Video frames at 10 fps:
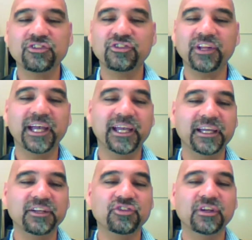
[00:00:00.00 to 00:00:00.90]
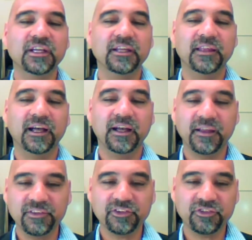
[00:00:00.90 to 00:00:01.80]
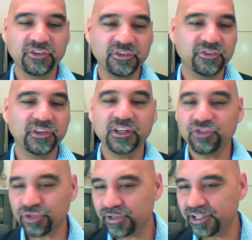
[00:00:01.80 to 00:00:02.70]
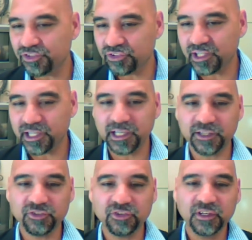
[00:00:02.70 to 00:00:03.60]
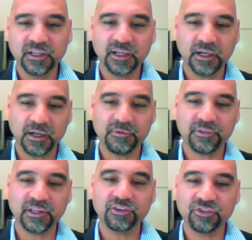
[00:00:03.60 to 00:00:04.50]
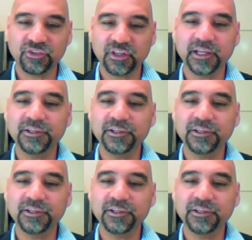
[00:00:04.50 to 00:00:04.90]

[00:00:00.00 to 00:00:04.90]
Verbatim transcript: And in the termination stage, uh, this is the adjourning stage.